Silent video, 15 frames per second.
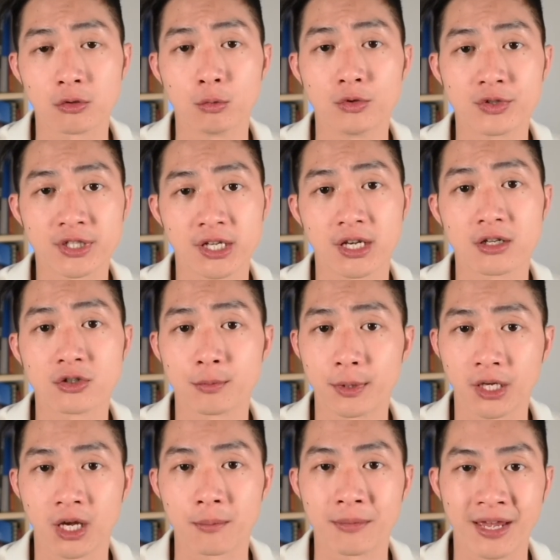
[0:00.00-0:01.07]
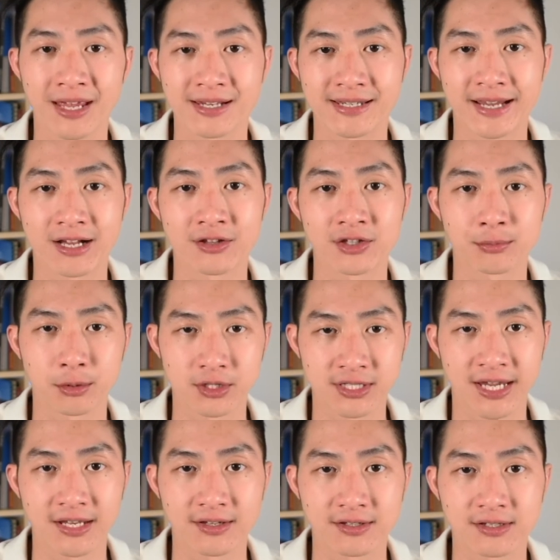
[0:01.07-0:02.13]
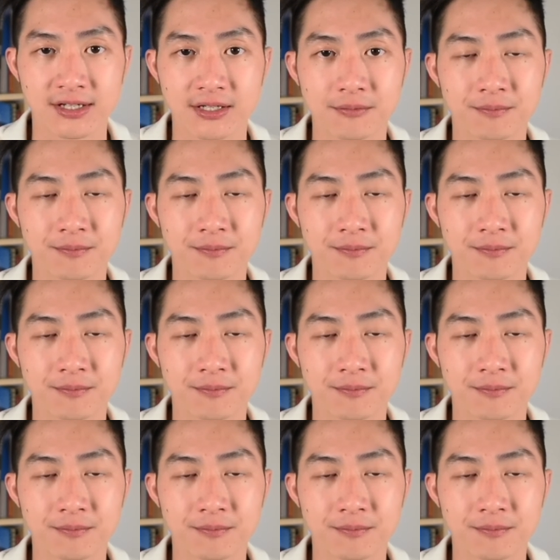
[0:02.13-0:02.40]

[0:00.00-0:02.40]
will turn to become head down spontaneously.